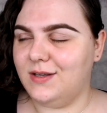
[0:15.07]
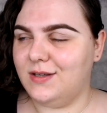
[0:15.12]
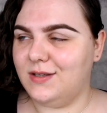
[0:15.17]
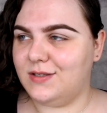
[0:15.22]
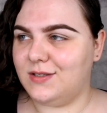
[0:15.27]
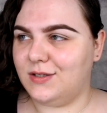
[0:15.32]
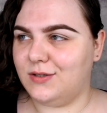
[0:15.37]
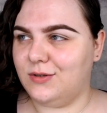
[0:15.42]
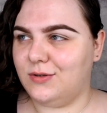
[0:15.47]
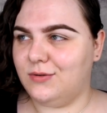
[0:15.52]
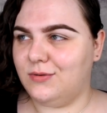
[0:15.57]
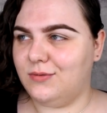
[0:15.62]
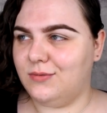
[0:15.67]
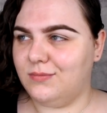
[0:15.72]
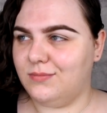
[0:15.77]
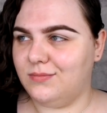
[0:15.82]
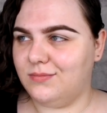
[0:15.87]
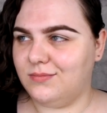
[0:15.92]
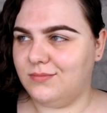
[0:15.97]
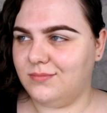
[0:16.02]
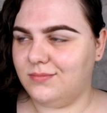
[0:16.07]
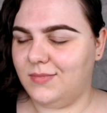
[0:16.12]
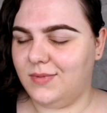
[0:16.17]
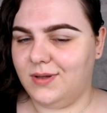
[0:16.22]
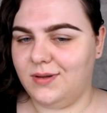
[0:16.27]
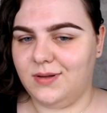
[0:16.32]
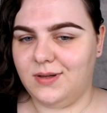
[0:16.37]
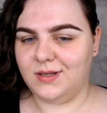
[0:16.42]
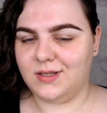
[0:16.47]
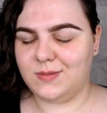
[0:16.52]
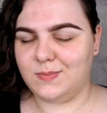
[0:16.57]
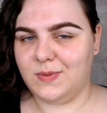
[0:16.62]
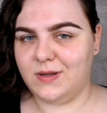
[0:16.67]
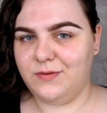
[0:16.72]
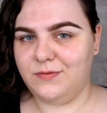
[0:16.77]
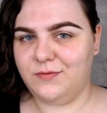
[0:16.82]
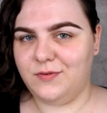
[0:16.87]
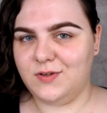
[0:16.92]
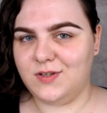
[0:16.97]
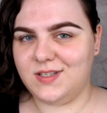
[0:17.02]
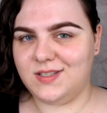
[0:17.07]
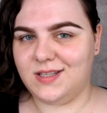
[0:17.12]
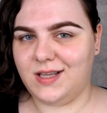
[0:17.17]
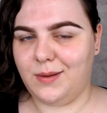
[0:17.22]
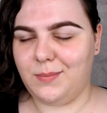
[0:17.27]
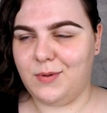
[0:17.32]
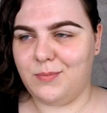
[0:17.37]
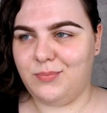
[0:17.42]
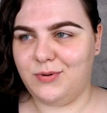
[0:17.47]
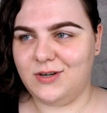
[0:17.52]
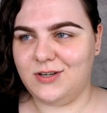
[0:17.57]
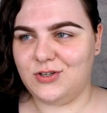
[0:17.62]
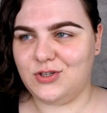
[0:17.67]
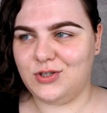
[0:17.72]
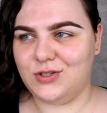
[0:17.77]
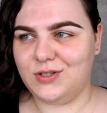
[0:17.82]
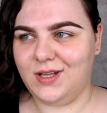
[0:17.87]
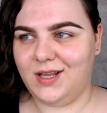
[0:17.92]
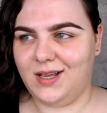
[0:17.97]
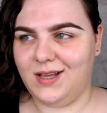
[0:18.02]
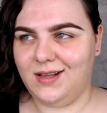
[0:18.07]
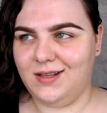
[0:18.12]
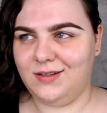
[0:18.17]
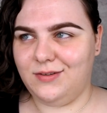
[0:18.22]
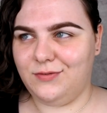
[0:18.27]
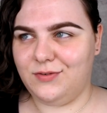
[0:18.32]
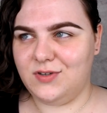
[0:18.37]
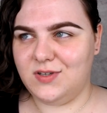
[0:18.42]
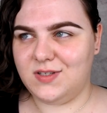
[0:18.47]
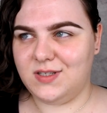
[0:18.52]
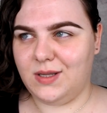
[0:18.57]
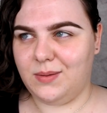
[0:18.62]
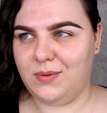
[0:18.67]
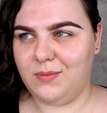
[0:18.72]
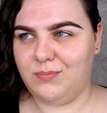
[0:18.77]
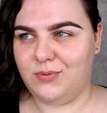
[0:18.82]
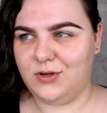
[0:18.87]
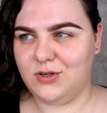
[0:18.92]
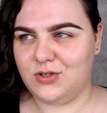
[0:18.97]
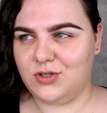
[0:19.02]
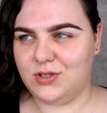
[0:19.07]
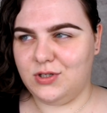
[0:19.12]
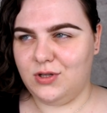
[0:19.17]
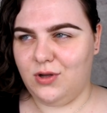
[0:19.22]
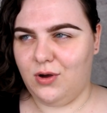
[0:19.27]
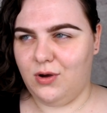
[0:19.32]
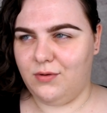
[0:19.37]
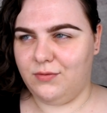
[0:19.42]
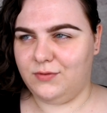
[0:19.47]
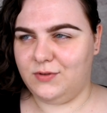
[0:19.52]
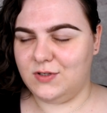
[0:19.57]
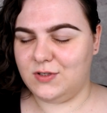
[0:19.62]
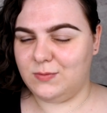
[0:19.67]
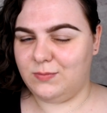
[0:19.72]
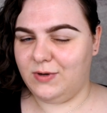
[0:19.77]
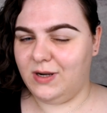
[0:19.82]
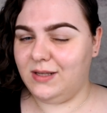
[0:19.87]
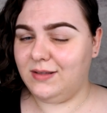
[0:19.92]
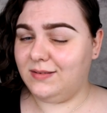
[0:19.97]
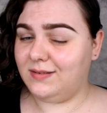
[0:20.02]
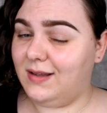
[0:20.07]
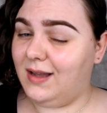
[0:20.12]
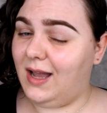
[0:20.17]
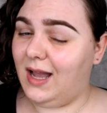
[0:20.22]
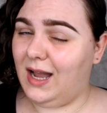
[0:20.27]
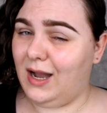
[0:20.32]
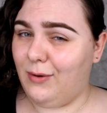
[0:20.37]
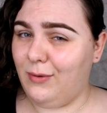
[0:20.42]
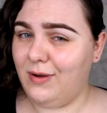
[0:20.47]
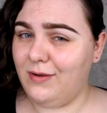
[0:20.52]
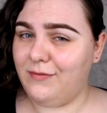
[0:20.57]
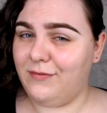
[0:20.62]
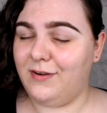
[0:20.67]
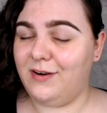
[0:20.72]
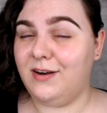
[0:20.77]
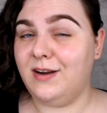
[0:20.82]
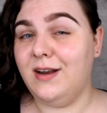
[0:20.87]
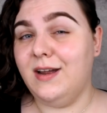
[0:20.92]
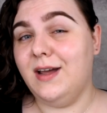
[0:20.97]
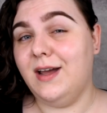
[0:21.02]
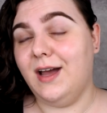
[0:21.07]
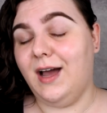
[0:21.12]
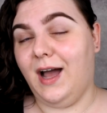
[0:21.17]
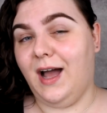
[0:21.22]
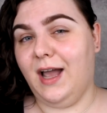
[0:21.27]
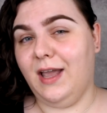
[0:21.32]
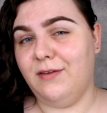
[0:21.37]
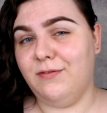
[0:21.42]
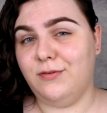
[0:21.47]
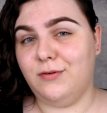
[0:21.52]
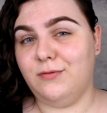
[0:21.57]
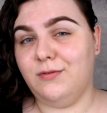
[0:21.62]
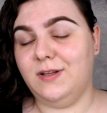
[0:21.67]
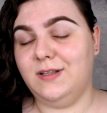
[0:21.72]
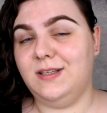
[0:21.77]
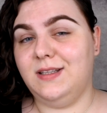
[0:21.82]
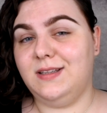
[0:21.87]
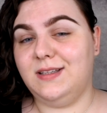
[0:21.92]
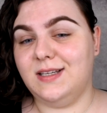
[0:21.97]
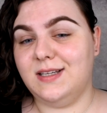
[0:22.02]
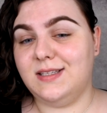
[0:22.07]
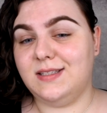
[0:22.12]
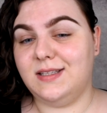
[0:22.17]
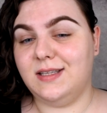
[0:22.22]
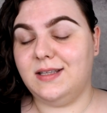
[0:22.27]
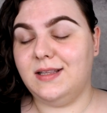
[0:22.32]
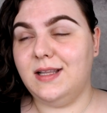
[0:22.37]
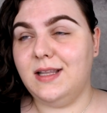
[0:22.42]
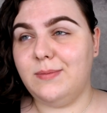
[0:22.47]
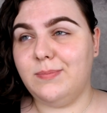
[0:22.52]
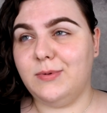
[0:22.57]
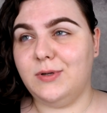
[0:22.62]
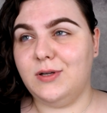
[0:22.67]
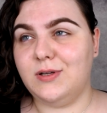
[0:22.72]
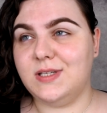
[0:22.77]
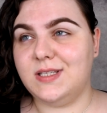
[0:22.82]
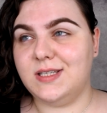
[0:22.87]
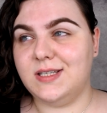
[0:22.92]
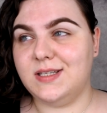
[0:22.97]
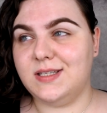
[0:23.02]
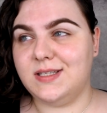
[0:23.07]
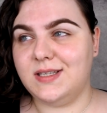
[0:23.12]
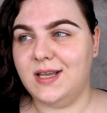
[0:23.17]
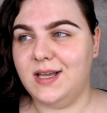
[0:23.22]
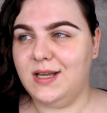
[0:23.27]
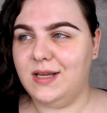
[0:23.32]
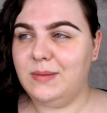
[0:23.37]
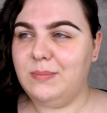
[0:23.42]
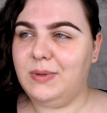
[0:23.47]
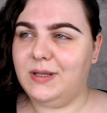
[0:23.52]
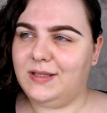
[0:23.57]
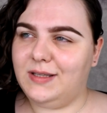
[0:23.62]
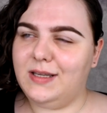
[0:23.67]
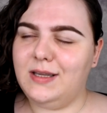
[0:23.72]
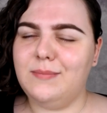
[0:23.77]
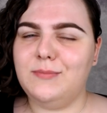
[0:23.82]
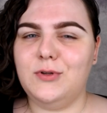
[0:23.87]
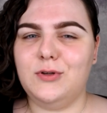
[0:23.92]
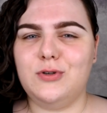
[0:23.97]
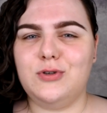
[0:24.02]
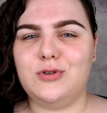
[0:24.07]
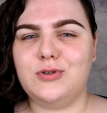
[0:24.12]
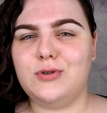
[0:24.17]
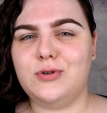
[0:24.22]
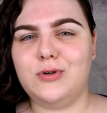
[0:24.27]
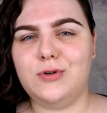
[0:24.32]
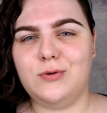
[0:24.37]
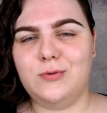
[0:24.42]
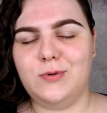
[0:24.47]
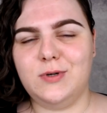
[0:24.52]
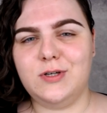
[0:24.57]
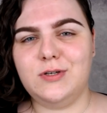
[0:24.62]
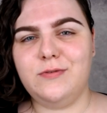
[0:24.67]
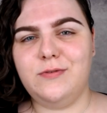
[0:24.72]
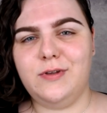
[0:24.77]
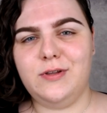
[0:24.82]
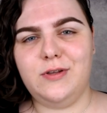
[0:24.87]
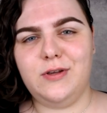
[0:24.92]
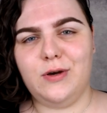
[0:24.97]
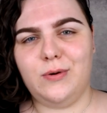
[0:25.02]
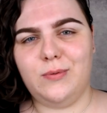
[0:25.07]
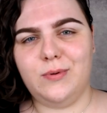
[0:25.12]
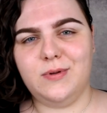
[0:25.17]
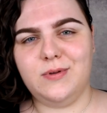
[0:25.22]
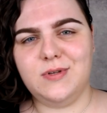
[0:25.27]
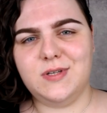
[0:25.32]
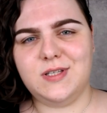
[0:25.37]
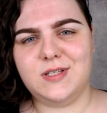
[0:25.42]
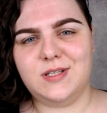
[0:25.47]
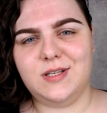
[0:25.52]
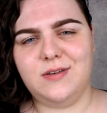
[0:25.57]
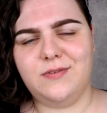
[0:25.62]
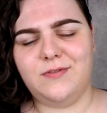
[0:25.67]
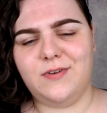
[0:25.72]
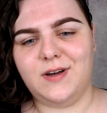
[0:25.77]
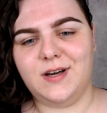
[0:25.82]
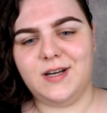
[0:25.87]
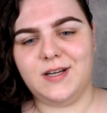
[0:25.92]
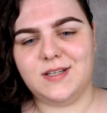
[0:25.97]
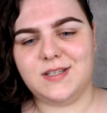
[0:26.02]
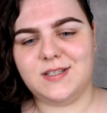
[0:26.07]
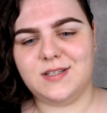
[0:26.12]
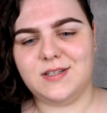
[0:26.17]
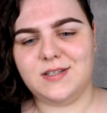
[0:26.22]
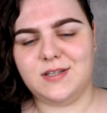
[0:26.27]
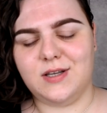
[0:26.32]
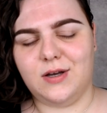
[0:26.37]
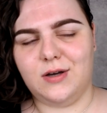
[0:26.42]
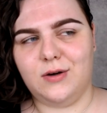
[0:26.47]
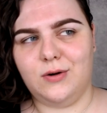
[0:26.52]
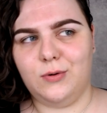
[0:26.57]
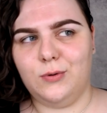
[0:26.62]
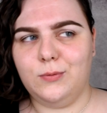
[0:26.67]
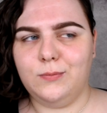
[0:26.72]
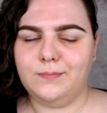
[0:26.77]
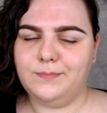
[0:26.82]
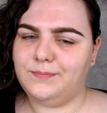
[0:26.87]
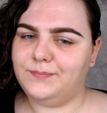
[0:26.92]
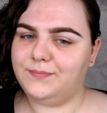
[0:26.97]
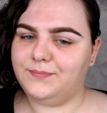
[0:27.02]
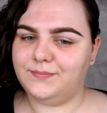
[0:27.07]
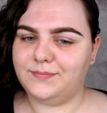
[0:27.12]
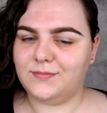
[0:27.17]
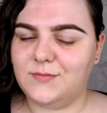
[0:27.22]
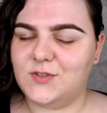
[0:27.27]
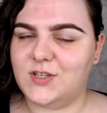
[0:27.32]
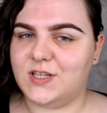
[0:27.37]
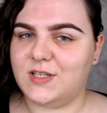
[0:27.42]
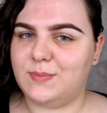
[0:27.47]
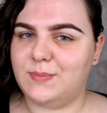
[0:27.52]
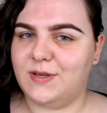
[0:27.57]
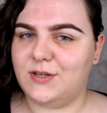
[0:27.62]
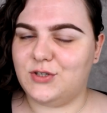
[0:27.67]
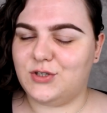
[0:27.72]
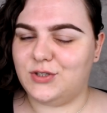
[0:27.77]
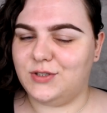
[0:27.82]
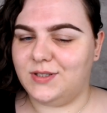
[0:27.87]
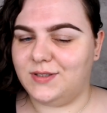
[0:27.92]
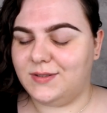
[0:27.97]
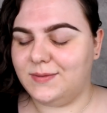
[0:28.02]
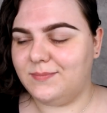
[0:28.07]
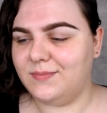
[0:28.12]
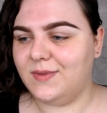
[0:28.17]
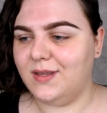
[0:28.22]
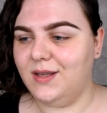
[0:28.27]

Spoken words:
So it's my first time impression and first time impression of this brand. However, I've already tested lip glosses, but I am not sure which video we'll see first, so just mention it.